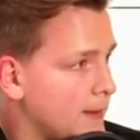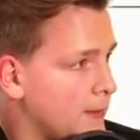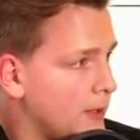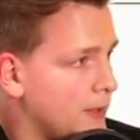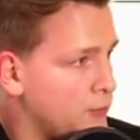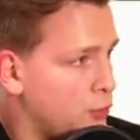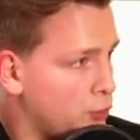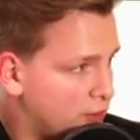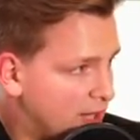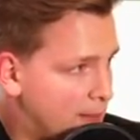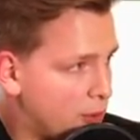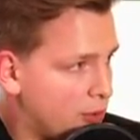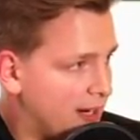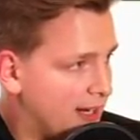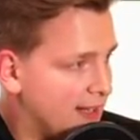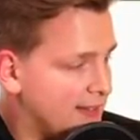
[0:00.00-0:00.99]
to
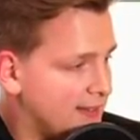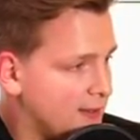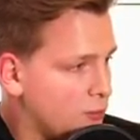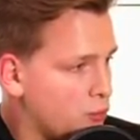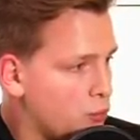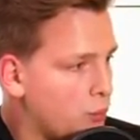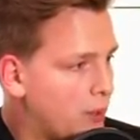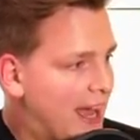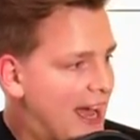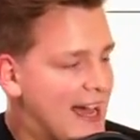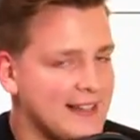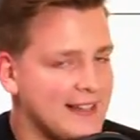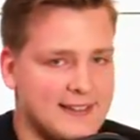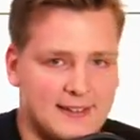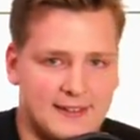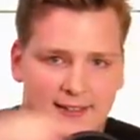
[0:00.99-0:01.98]
summarize, we
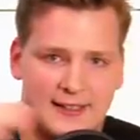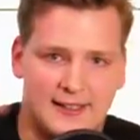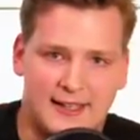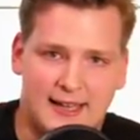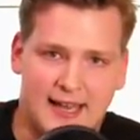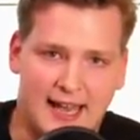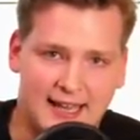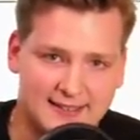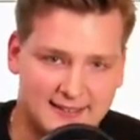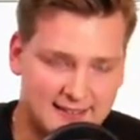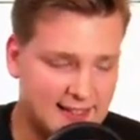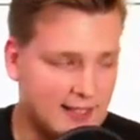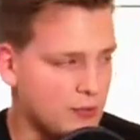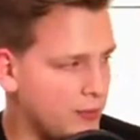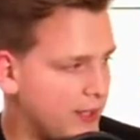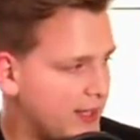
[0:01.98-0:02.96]
had a
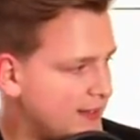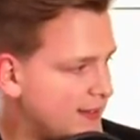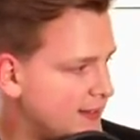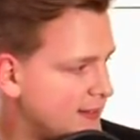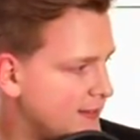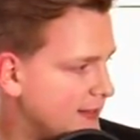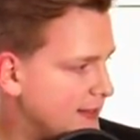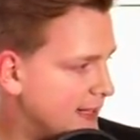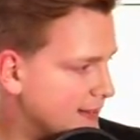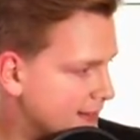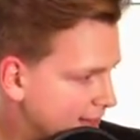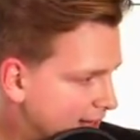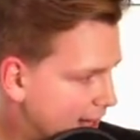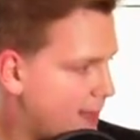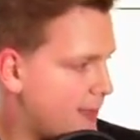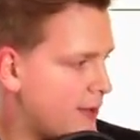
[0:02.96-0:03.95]
decrease in
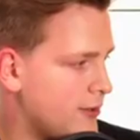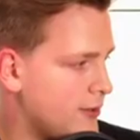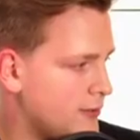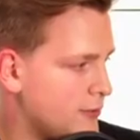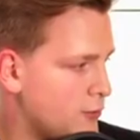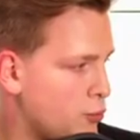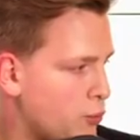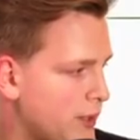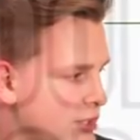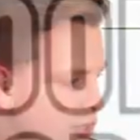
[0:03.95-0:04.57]
Tether, which